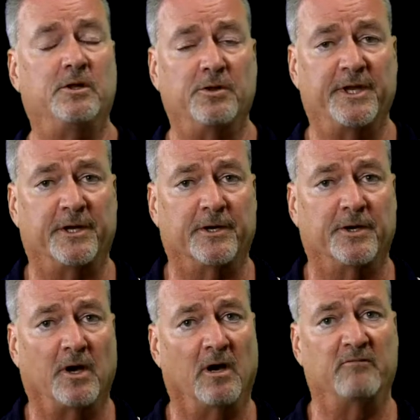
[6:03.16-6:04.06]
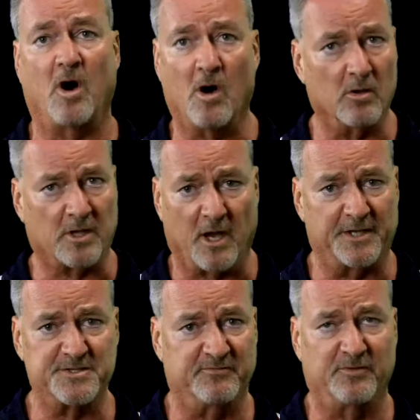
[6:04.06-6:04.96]
and clear of all
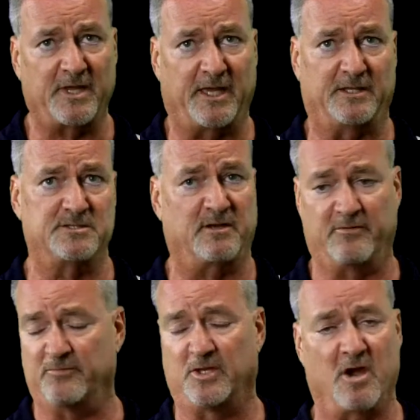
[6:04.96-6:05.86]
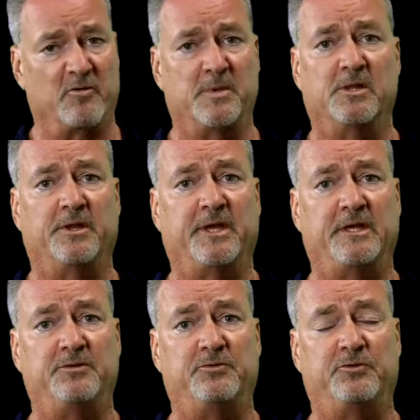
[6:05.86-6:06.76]
kinds of liens, government
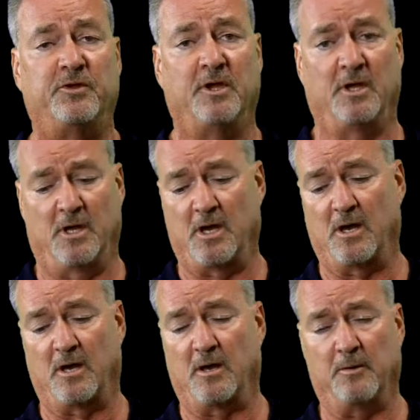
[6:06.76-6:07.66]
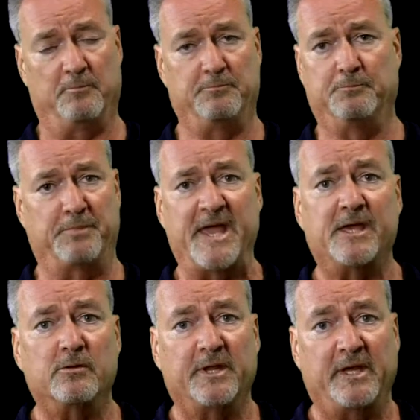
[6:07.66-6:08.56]
liens,
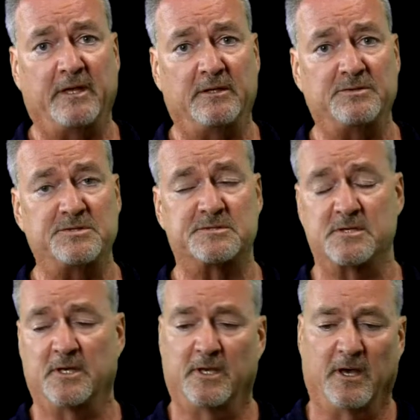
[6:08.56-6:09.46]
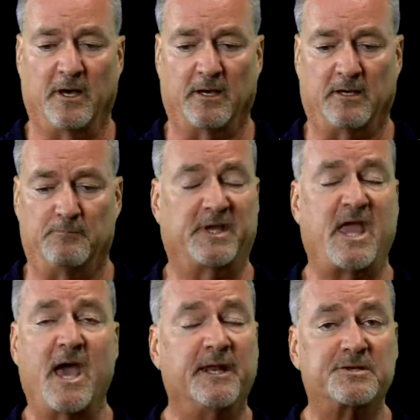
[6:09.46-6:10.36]
bank liens,
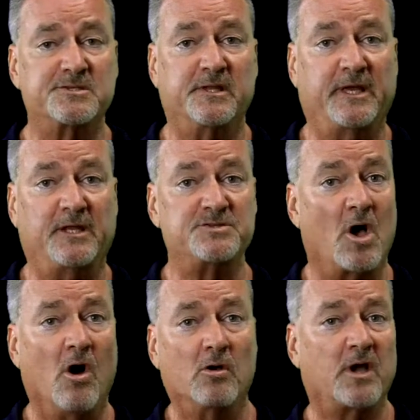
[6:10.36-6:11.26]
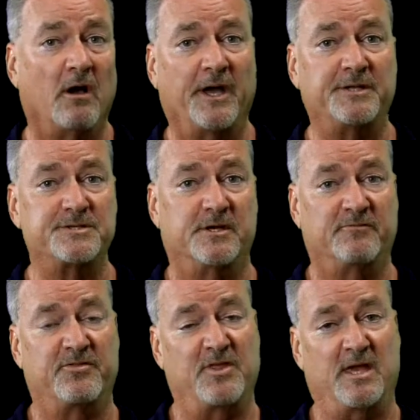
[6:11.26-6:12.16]
mechanics liens, all kinds
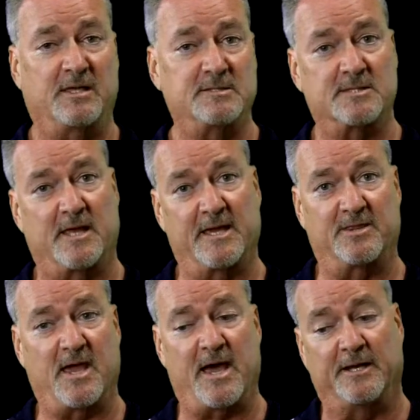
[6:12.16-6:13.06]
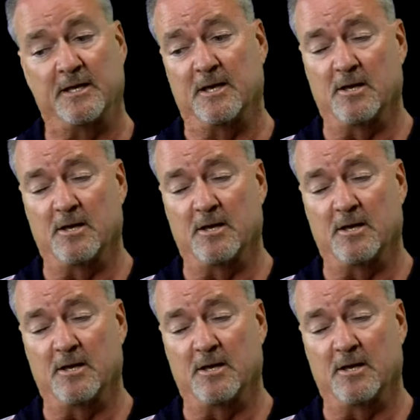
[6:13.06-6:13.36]
of things like that.